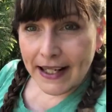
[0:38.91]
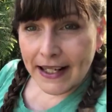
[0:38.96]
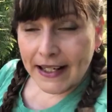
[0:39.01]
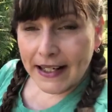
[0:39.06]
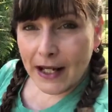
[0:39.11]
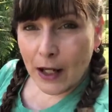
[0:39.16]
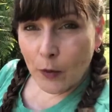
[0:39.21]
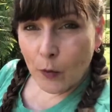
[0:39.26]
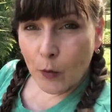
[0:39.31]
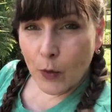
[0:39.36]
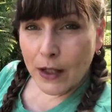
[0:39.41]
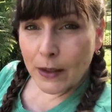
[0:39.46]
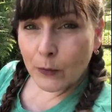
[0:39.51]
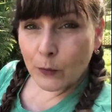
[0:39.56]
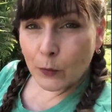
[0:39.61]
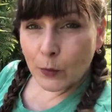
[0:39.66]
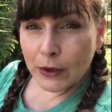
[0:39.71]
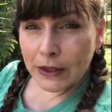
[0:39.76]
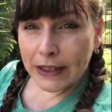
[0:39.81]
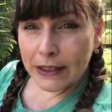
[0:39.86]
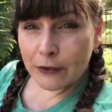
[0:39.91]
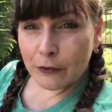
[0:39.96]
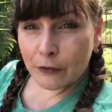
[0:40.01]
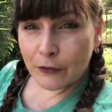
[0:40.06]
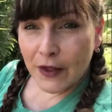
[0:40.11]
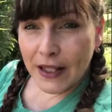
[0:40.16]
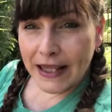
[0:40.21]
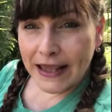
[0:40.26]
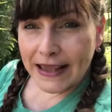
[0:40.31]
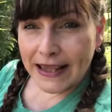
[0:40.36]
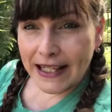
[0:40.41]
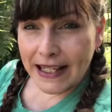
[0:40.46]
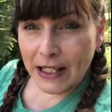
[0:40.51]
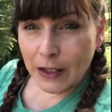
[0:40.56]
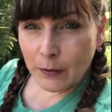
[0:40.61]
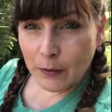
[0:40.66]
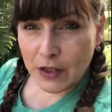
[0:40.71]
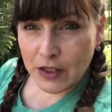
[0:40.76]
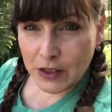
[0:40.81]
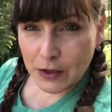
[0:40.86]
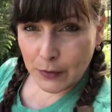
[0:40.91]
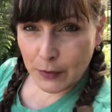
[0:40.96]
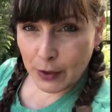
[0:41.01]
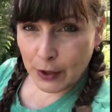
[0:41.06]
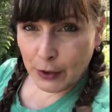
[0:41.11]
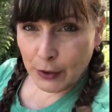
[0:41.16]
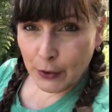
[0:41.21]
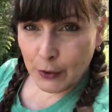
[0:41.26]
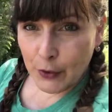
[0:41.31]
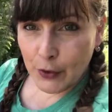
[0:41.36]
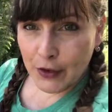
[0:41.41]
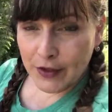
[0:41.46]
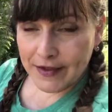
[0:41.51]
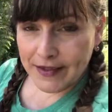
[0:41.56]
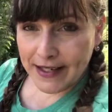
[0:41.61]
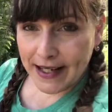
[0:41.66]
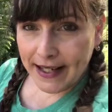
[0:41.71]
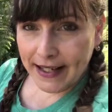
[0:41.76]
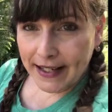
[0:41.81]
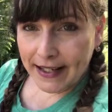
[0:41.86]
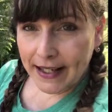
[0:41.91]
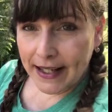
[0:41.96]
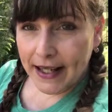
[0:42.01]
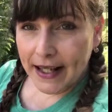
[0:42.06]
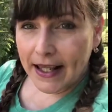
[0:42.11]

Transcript: Now, one really fun thing we do on Earth Day